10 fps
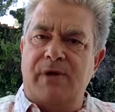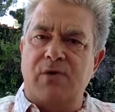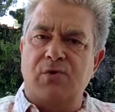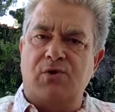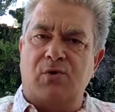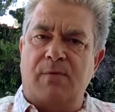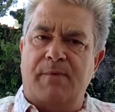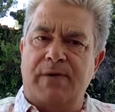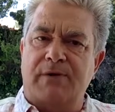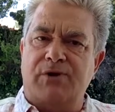Can you talk
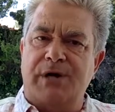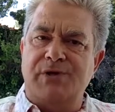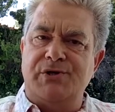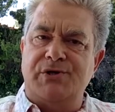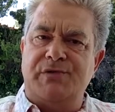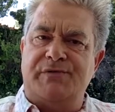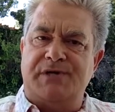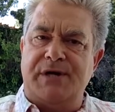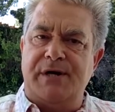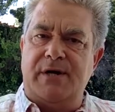about the changes you've
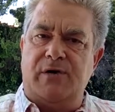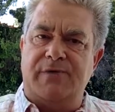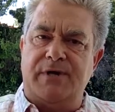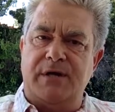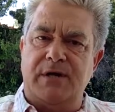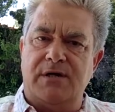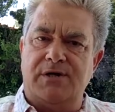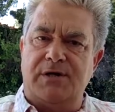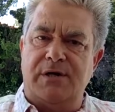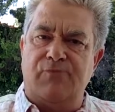seen over the
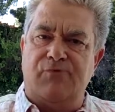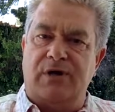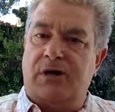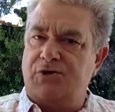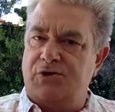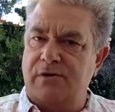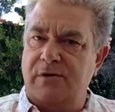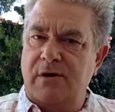years in production?